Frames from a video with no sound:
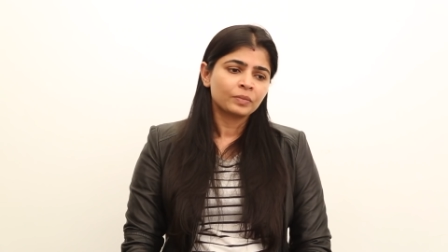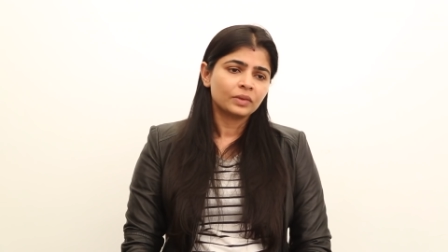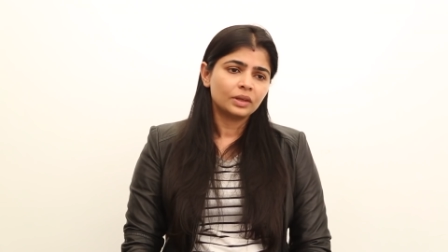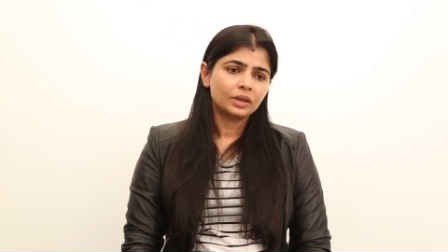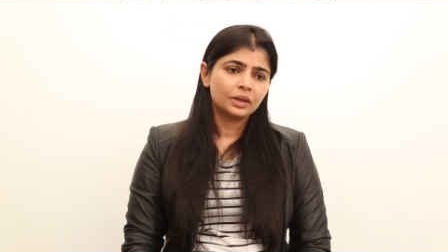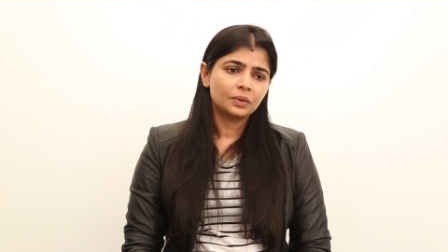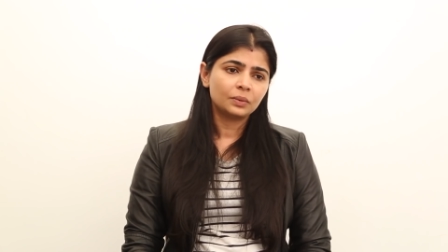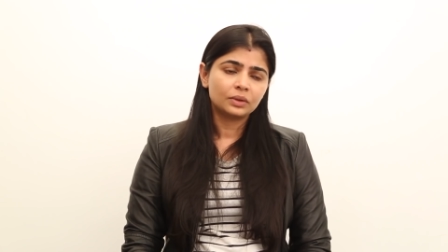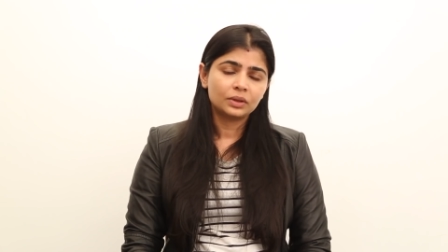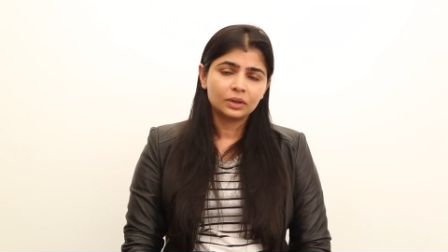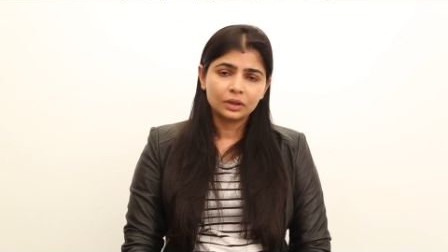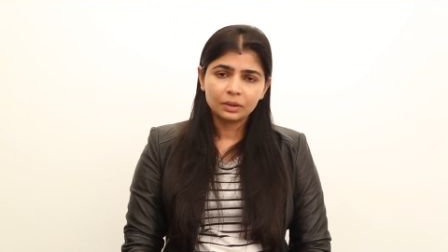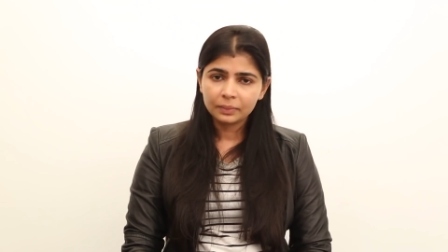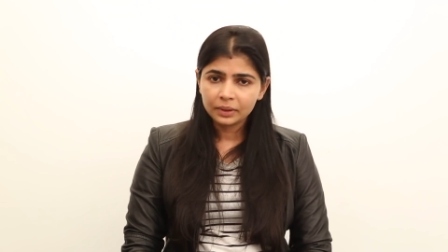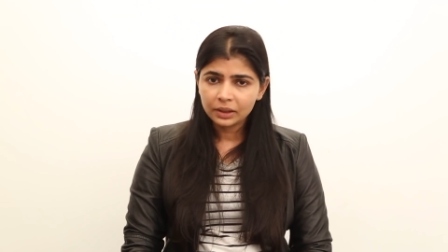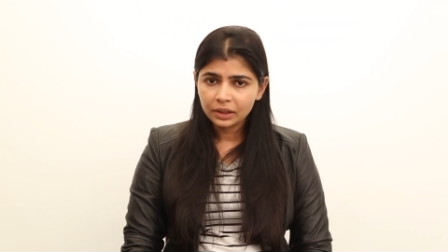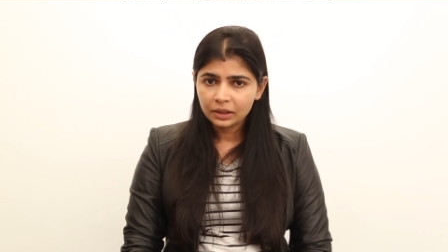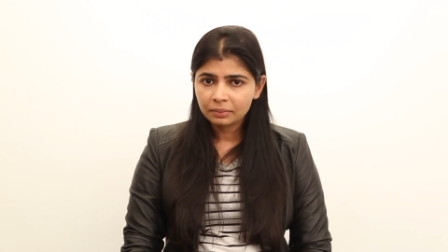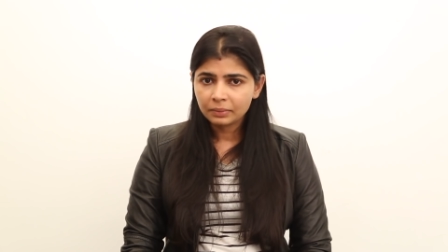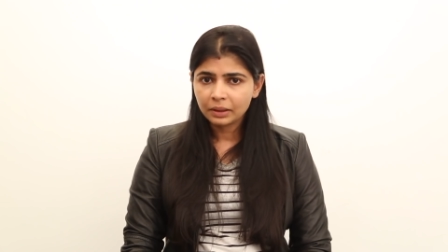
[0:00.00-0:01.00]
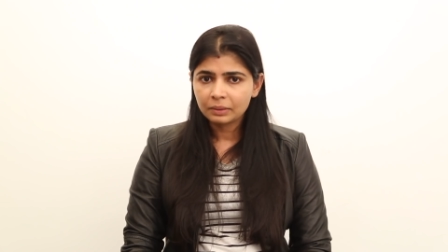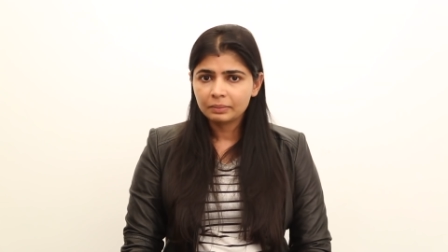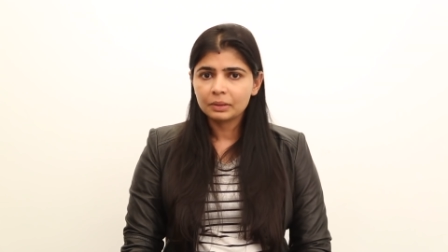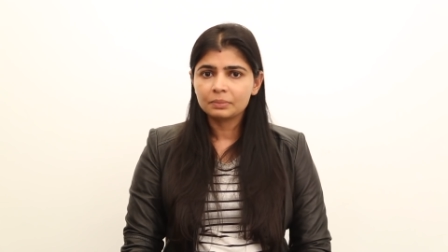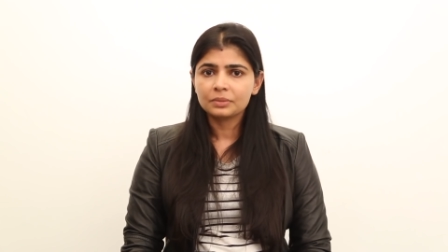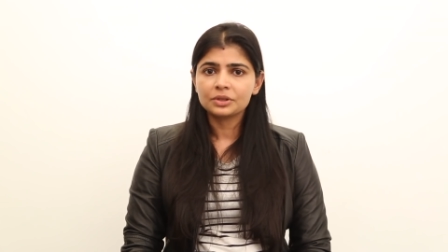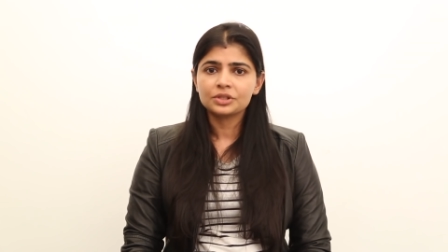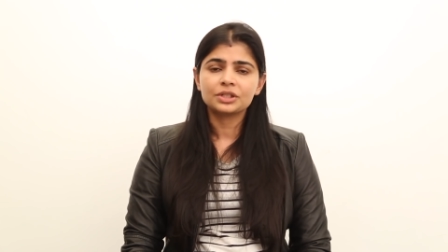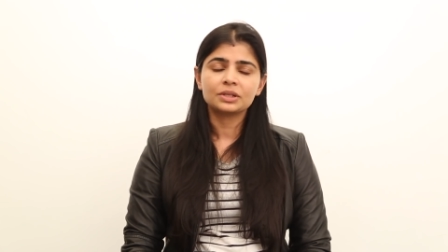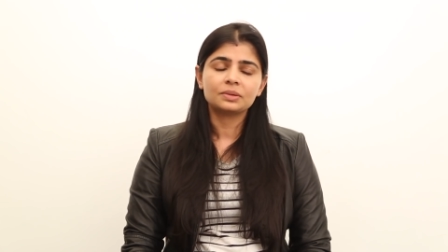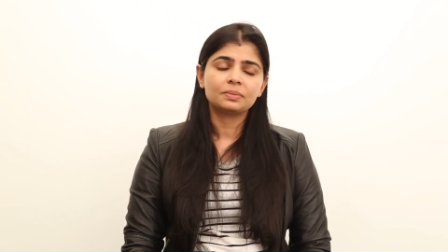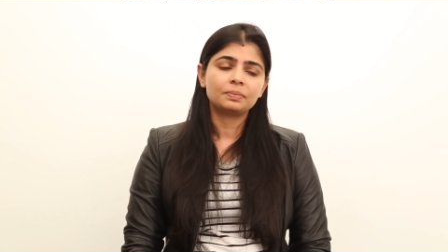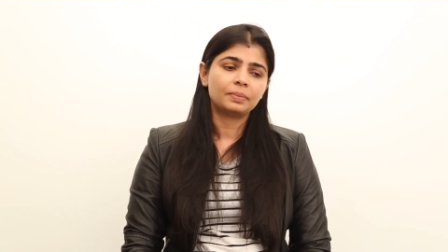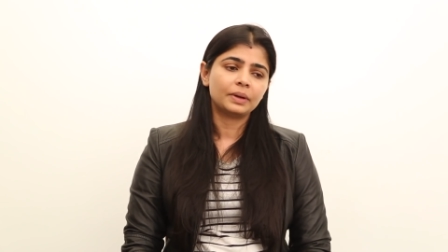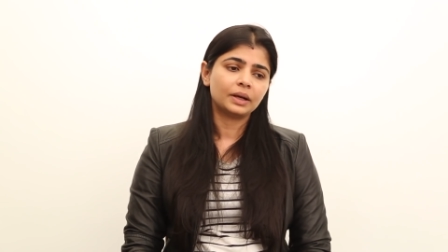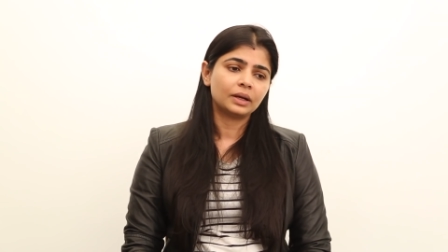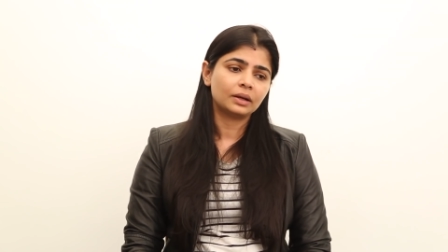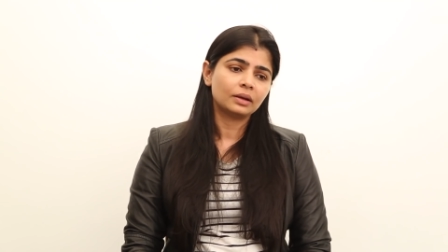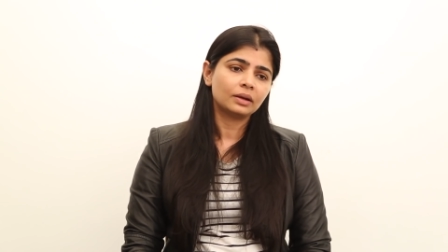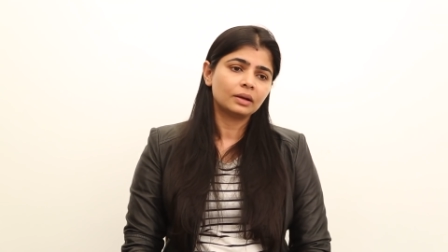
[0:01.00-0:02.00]
he would terminate my membership
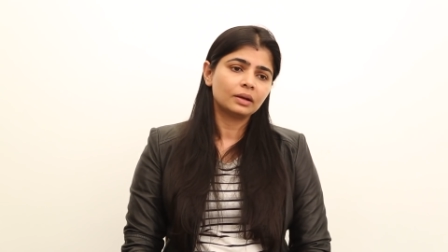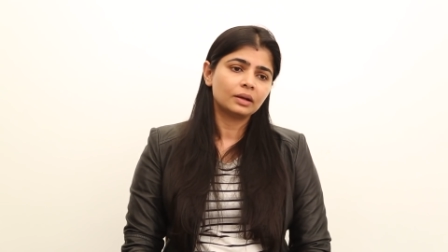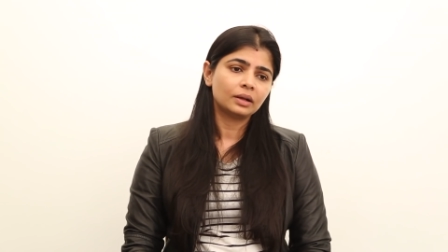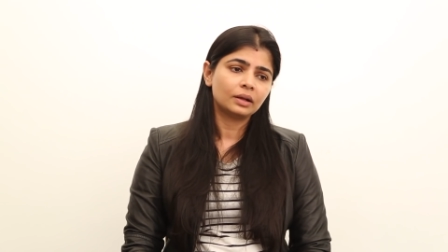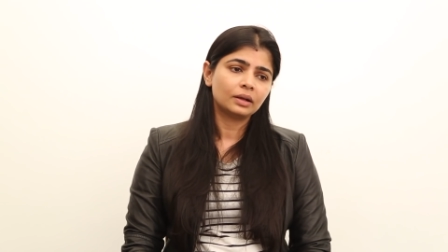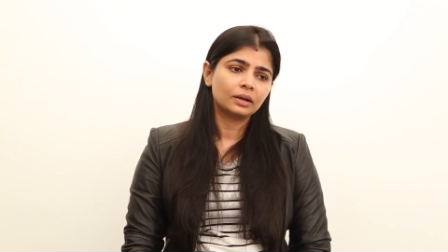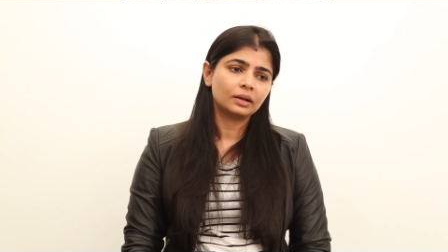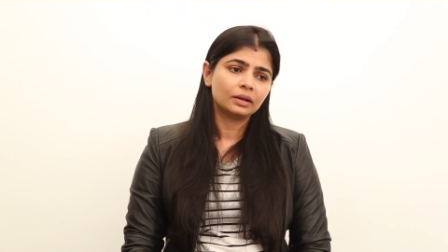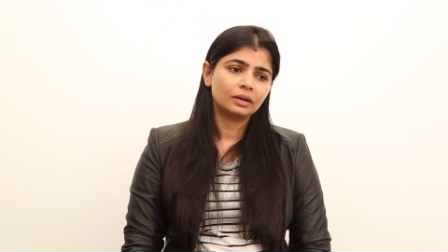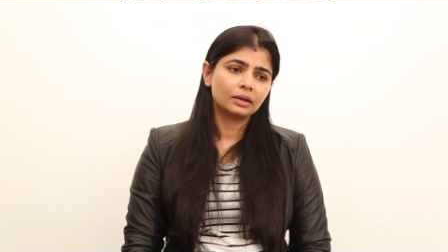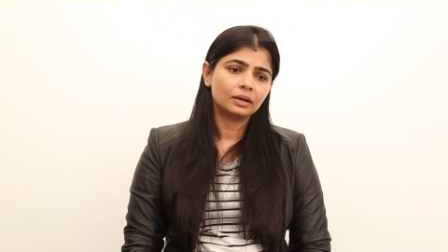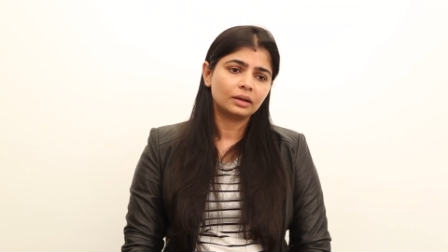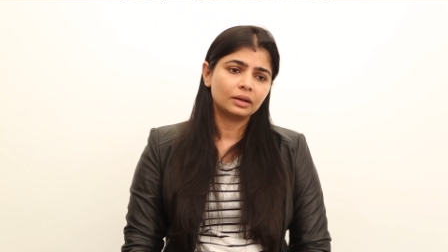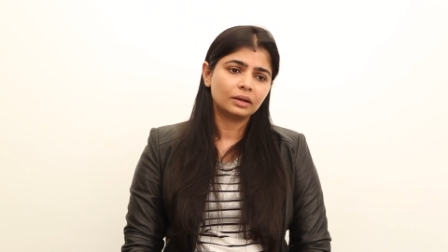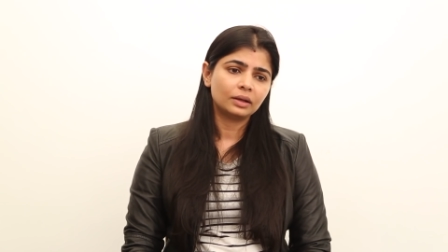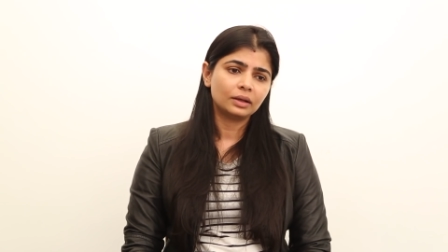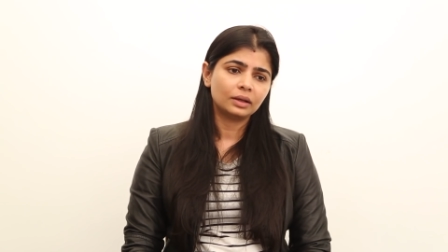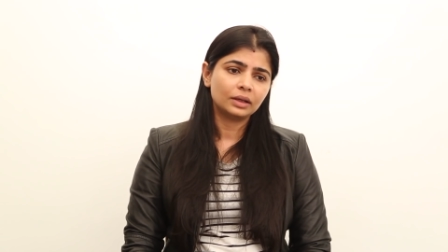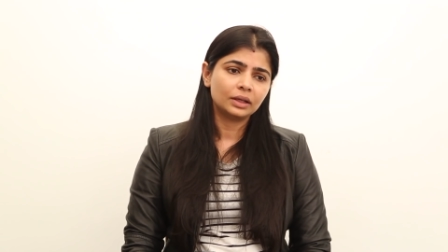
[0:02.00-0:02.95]
and uh,